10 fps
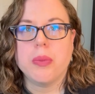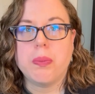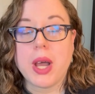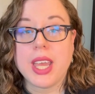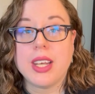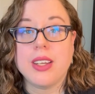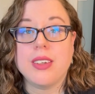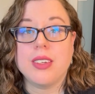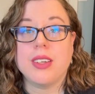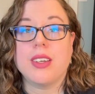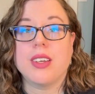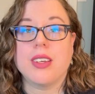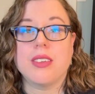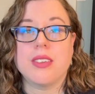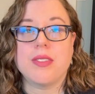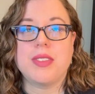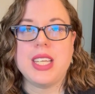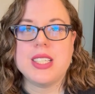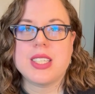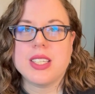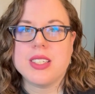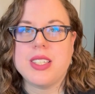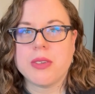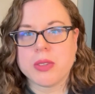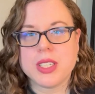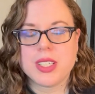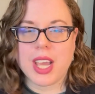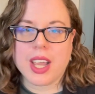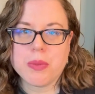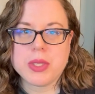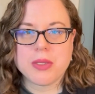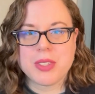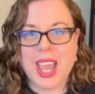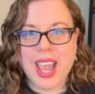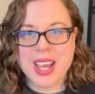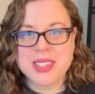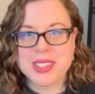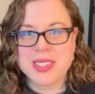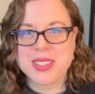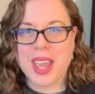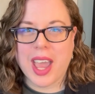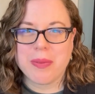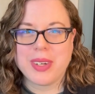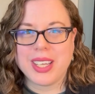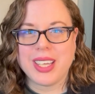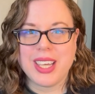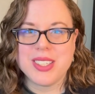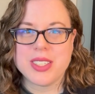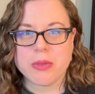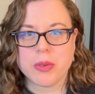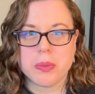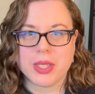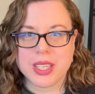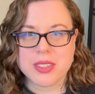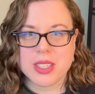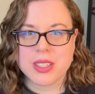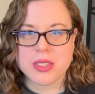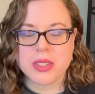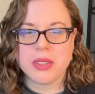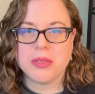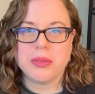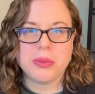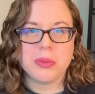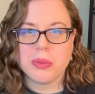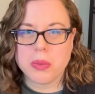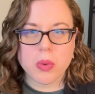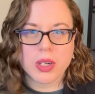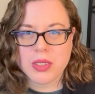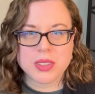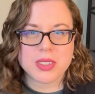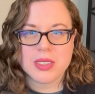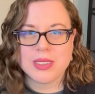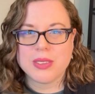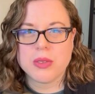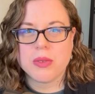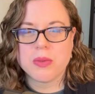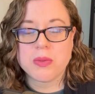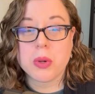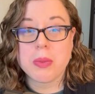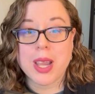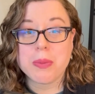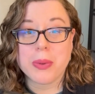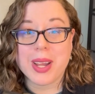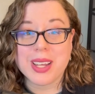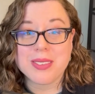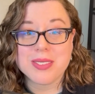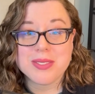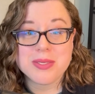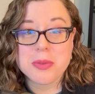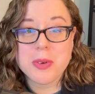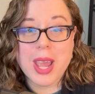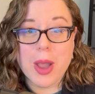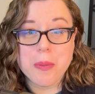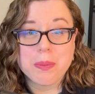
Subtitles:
But these different types of tasks happening in different places works for my brain for now.